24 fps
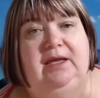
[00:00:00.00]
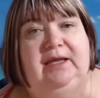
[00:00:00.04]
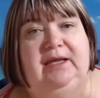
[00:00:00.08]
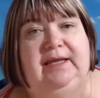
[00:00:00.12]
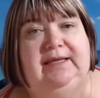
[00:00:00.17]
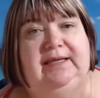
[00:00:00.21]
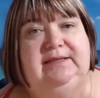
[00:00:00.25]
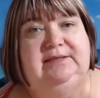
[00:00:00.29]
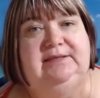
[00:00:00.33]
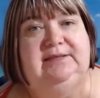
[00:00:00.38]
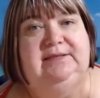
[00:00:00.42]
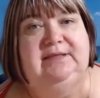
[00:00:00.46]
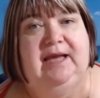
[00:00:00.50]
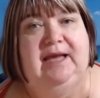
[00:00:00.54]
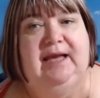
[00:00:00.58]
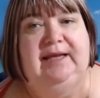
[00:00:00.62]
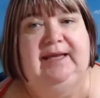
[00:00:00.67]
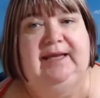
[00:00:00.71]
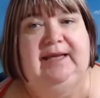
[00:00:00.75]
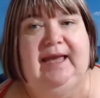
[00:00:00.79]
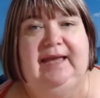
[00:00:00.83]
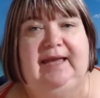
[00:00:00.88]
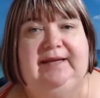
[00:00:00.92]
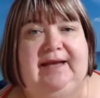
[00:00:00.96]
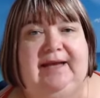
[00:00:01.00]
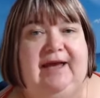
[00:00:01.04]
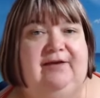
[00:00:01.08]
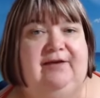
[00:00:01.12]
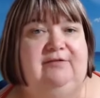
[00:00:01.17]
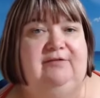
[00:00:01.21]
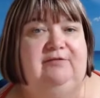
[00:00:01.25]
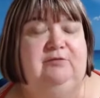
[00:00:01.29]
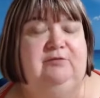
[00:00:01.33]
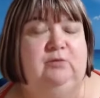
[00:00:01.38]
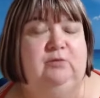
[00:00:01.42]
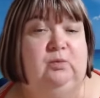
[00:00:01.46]
It can
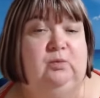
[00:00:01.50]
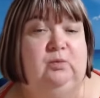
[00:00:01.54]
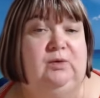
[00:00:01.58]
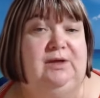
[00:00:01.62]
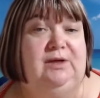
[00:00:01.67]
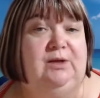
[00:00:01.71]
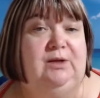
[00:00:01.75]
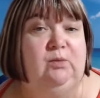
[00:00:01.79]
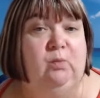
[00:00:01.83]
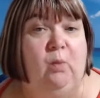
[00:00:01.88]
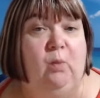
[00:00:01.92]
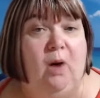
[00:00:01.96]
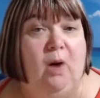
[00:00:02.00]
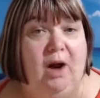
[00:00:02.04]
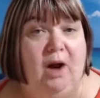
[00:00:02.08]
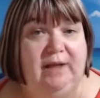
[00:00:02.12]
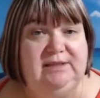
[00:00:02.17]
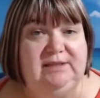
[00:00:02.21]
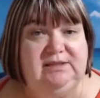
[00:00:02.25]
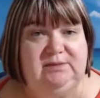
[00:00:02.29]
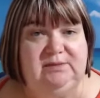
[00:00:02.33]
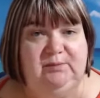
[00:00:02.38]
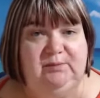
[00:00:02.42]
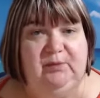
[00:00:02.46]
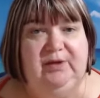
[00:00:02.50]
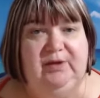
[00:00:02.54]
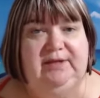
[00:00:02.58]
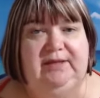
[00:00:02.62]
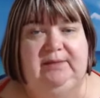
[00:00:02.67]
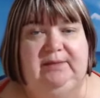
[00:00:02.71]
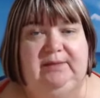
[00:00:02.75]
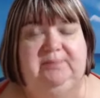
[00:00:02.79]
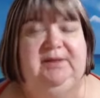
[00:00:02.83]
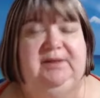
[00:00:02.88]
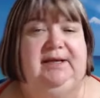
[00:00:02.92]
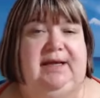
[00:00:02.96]
have really widespread
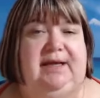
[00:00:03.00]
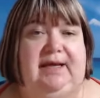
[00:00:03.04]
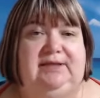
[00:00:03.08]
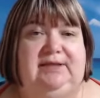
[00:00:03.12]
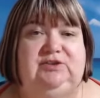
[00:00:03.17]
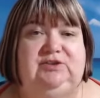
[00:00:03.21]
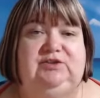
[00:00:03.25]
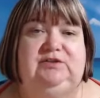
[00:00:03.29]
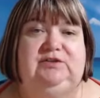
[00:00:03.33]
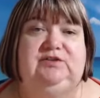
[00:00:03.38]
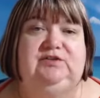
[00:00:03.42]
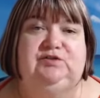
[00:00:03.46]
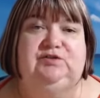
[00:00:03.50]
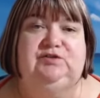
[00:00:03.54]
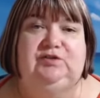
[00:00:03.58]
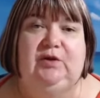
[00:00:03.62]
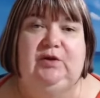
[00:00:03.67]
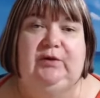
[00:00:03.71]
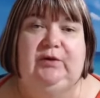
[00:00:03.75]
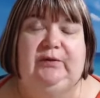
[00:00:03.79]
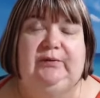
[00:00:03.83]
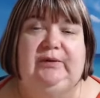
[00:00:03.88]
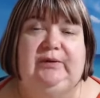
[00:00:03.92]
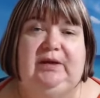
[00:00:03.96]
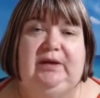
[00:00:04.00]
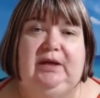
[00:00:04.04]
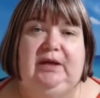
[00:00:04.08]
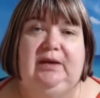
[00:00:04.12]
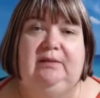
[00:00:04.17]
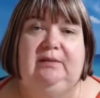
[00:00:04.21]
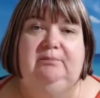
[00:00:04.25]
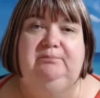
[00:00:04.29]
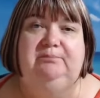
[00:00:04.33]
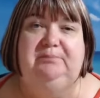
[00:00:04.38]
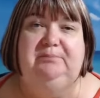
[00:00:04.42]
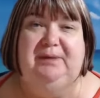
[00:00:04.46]
implications, so
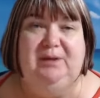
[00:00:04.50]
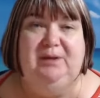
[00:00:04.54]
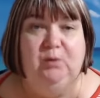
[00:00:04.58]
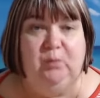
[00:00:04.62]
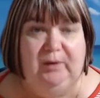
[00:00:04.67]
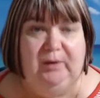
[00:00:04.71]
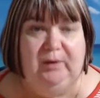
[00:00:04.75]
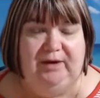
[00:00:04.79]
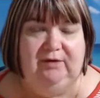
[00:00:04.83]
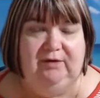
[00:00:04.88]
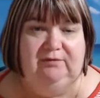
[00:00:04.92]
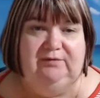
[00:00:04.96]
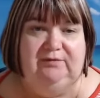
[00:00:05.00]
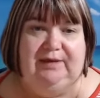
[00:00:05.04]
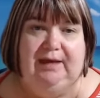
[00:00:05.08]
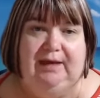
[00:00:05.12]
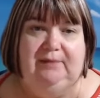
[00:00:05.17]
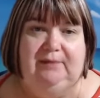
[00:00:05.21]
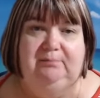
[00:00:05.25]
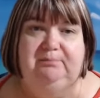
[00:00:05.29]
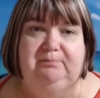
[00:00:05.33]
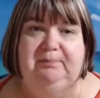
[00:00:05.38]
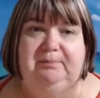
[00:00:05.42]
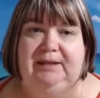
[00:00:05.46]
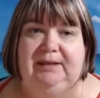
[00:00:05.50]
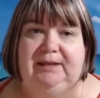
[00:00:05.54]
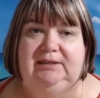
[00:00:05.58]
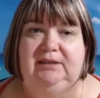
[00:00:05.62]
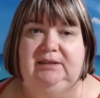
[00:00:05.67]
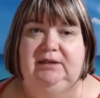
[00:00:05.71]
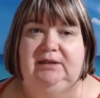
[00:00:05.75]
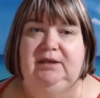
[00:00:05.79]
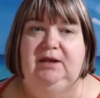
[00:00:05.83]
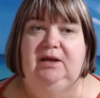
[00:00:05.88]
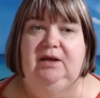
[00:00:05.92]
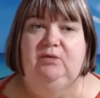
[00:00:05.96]
be aware of that. But
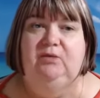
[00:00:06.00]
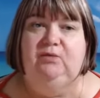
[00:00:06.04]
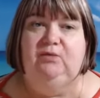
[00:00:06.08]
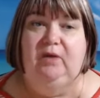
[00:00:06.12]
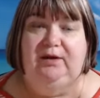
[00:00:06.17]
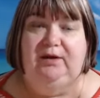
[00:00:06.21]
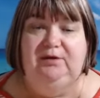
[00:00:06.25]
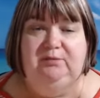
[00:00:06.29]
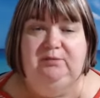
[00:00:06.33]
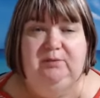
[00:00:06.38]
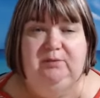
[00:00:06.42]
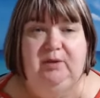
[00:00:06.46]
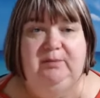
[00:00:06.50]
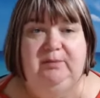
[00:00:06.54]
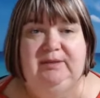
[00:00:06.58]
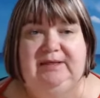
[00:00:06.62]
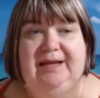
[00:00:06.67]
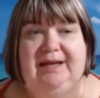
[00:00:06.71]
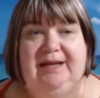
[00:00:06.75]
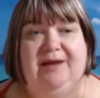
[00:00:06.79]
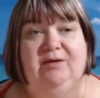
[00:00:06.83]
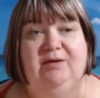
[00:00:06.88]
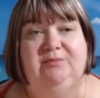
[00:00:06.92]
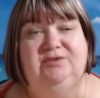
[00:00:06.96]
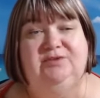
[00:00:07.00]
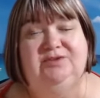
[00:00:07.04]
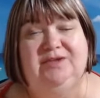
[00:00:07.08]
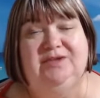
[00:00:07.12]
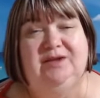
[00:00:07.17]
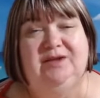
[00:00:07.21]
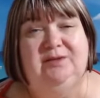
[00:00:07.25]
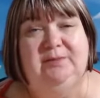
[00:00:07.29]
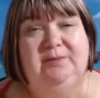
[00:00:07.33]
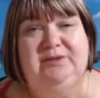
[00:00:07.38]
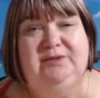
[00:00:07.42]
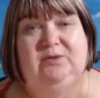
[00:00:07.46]
right at the moment now, I'm just
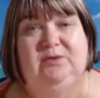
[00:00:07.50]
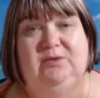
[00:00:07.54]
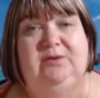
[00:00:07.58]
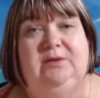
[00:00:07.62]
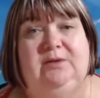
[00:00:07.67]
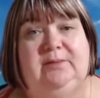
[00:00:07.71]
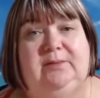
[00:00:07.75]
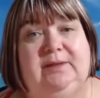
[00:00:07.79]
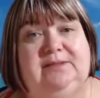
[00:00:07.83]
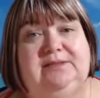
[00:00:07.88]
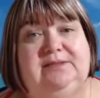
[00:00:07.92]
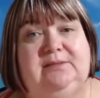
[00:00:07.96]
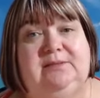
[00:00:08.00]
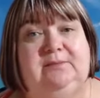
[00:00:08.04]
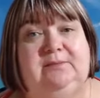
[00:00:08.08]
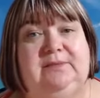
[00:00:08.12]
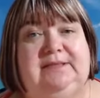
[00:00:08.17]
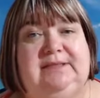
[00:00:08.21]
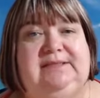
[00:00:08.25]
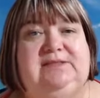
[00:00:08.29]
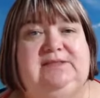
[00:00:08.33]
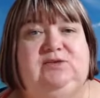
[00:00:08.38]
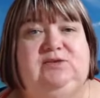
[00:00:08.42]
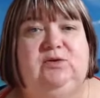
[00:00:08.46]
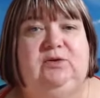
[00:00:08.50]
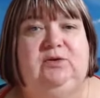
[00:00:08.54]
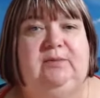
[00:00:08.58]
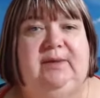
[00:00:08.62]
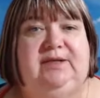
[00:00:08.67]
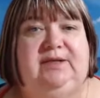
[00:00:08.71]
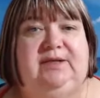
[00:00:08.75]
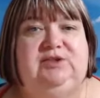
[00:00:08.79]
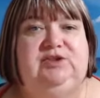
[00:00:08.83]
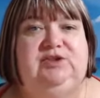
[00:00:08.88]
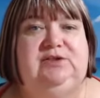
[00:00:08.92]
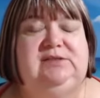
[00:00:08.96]
going to be talking about some list
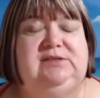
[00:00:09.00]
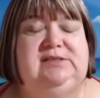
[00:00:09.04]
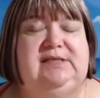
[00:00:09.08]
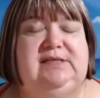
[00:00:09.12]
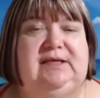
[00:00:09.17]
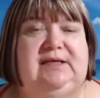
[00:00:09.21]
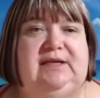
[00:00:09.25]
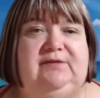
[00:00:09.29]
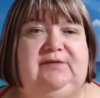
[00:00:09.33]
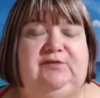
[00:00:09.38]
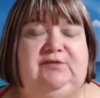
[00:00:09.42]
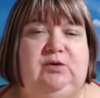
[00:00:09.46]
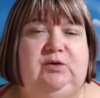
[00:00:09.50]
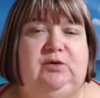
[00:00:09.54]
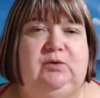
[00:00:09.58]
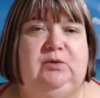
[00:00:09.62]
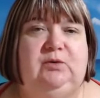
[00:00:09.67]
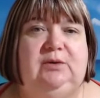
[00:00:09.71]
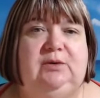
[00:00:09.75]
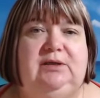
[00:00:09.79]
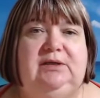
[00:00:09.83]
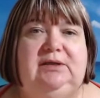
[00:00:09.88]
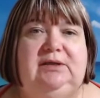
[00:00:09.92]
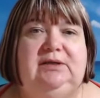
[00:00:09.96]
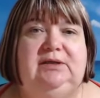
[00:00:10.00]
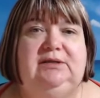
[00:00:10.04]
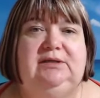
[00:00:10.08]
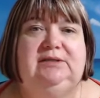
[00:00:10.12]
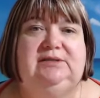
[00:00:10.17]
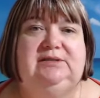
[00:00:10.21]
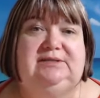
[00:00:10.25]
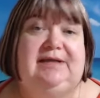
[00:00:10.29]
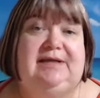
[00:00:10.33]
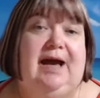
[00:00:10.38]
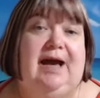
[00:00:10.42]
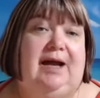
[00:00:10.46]
automations that if you
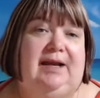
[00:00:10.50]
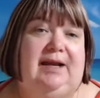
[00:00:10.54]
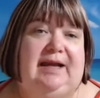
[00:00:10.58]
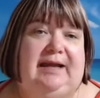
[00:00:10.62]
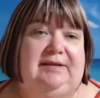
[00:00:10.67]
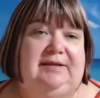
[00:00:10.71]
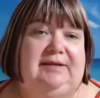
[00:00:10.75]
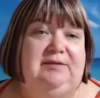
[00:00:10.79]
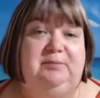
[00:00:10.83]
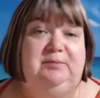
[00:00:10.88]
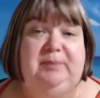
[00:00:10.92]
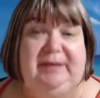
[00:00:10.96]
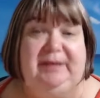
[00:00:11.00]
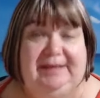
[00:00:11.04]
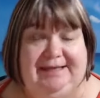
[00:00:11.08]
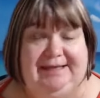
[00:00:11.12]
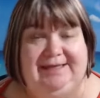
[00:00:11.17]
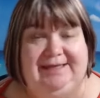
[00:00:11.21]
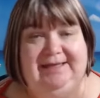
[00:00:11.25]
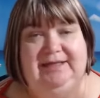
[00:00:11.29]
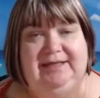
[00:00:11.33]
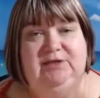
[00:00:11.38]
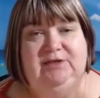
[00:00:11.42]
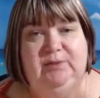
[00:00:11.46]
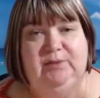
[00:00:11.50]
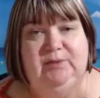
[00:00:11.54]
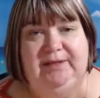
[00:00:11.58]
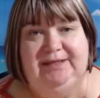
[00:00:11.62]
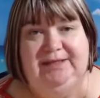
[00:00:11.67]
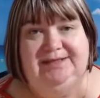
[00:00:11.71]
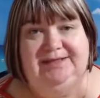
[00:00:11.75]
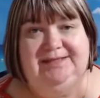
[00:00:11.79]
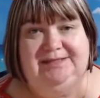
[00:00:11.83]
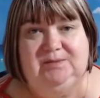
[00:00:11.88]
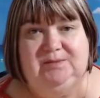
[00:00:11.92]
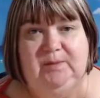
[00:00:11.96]
start in the beginning doing
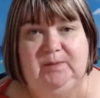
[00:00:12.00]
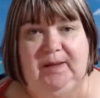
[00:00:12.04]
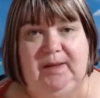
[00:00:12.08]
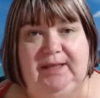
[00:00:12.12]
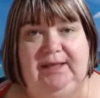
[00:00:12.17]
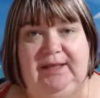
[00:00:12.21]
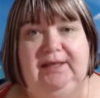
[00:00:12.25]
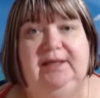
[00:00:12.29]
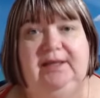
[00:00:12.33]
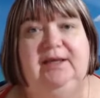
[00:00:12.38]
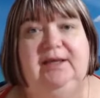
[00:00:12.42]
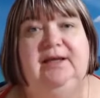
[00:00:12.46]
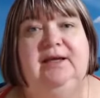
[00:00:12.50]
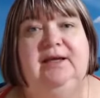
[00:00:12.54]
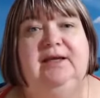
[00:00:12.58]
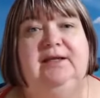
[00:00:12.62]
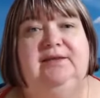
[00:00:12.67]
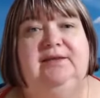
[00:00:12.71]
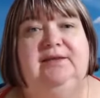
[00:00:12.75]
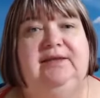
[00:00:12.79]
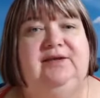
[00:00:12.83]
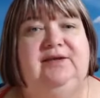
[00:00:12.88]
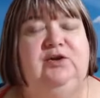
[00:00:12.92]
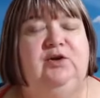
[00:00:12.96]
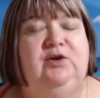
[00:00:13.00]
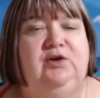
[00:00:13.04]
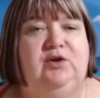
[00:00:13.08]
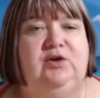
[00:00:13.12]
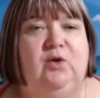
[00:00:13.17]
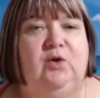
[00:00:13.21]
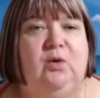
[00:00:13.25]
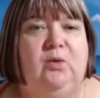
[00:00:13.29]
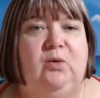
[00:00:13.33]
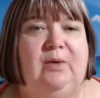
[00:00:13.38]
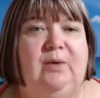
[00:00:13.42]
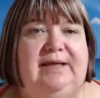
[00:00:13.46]
it this way, then you can
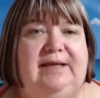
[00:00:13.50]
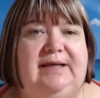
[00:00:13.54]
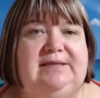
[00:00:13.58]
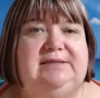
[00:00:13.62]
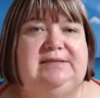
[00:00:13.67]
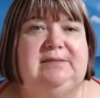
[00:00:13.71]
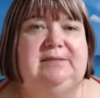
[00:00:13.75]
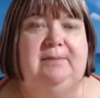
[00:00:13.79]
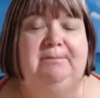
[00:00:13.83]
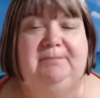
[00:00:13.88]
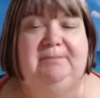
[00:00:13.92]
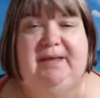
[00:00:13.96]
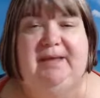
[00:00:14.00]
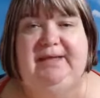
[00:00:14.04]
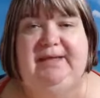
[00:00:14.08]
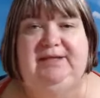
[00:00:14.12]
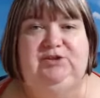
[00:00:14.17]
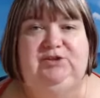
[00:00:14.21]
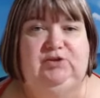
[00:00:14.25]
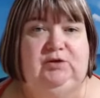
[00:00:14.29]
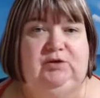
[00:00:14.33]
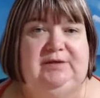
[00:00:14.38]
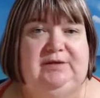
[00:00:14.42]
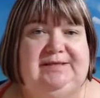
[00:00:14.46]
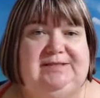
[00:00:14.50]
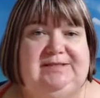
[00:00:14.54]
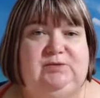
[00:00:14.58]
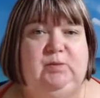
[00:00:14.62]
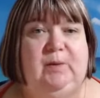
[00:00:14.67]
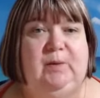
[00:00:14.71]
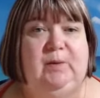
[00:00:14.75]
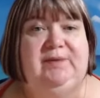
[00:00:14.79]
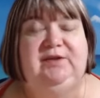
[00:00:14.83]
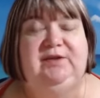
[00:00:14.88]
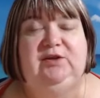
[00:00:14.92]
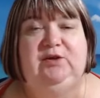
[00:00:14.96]
always manage your list,
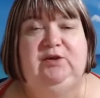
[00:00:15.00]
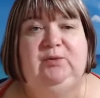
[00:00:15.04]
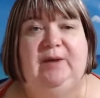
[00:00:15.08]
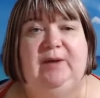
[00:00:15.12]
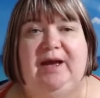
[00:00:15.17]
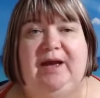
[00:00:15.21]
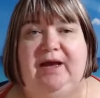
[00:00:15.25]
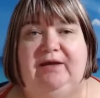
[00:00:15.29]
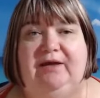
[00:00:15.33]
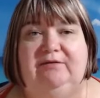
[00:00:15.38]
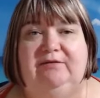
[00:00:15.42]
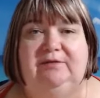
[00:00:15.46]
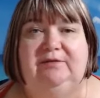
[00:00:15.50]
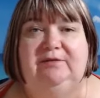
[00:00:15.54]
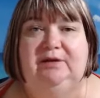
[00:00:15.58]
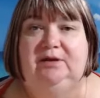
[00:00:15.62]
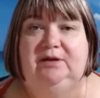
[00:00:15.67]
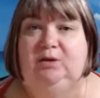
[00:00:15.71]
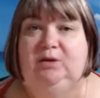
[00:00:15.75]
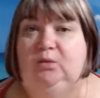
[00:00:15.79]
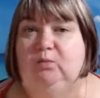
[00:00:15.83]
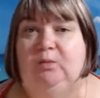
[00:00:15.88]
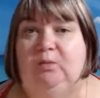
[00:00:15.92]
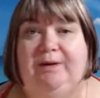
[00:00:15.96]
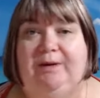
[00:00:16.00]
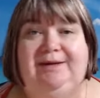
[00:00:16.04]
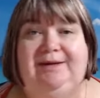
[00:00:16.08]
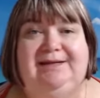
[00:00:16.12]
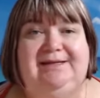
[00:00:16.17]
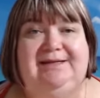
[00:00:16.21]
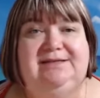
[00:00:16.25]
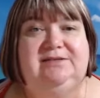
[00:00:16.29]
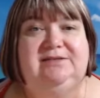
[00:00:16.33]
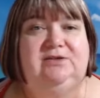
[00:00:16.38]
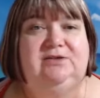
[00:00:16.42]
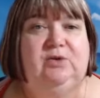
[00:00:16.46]
whether you have one
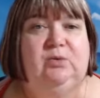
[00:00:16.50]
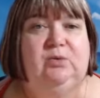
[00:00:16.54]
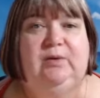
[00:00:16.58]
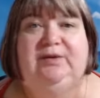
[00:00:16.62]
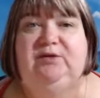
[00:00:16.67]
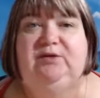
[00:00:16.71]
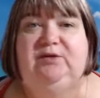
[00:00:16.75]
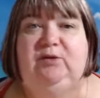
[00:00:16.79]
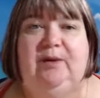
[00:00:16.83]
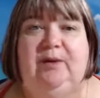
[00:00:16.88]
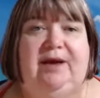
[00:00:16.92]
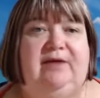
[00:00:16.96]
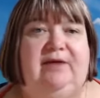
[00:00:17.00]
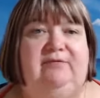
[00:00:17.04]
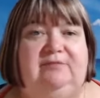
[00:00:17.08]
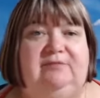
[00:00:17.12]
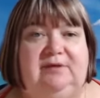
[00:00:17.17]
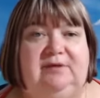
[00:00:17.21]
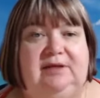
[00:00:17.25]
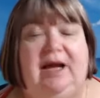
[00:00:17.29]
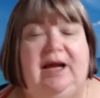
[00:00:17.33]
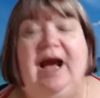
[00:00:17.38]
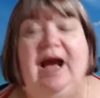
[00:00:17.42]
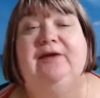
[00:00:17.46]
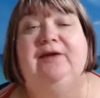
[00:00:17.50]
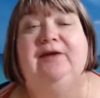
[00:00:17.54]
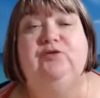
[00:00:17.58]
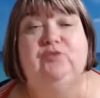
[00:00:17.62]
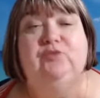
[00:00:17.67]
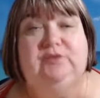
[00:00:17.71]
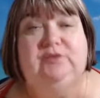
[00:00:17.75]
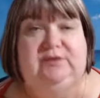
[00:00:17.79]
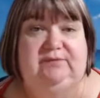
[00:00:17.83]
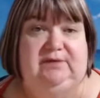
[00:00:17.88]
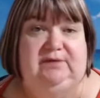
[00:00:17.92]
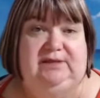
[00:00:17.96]
list or whether you have
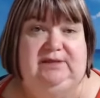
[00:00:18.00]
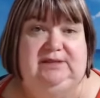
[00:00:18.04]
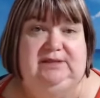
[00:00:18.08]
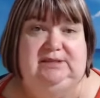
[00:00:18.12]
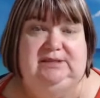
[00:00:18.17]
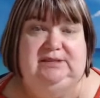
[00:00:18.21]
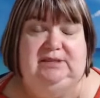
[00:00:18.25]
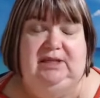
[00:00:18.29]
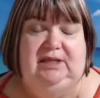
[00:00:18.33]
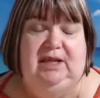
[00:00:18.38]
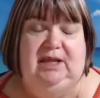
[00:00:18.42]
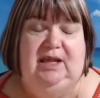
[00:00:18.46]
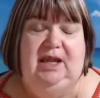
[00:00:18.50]
hundreds of lists.